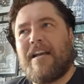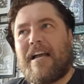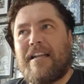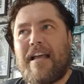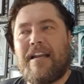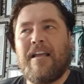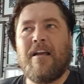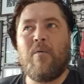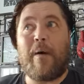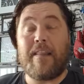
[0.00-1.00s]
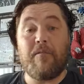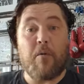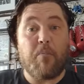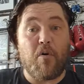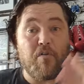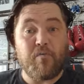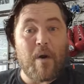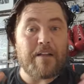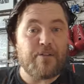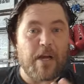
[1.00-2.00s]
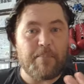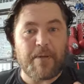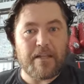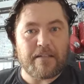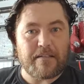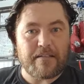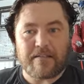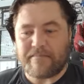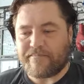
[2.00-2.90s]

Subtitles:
And then when they were both world champions,